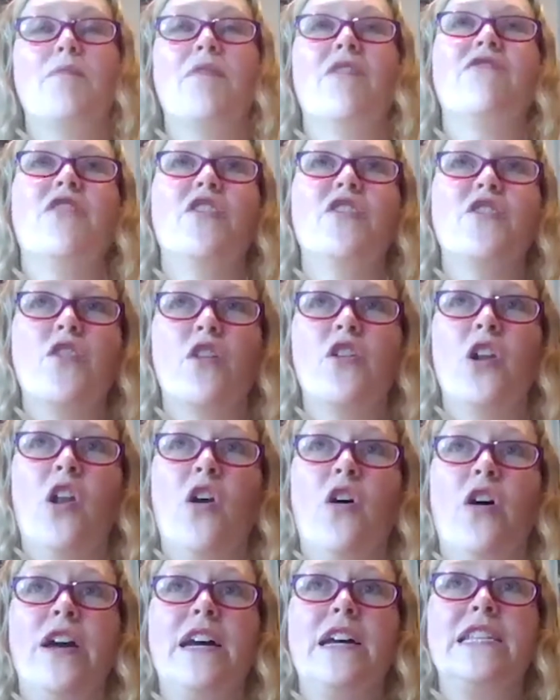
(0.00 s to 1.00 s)
For
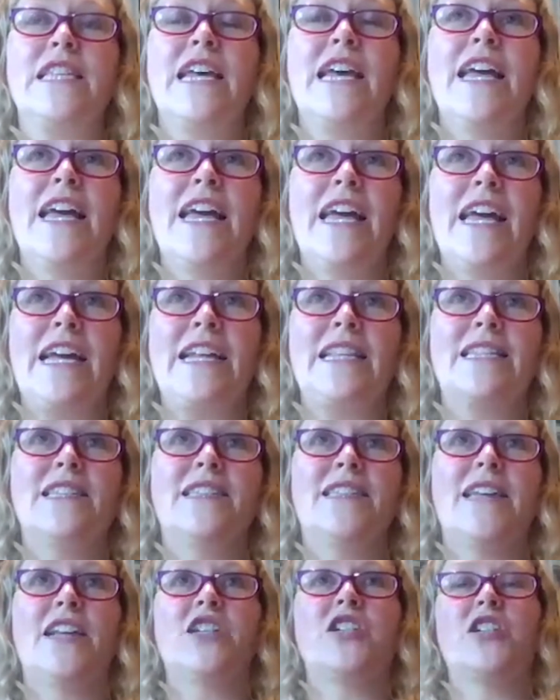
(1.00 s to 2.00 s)
non-lawyers, it's
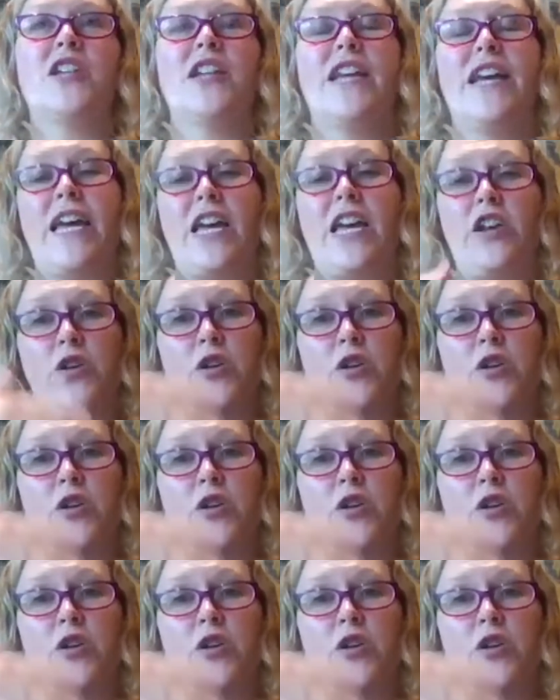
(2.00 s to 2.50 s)
essentially,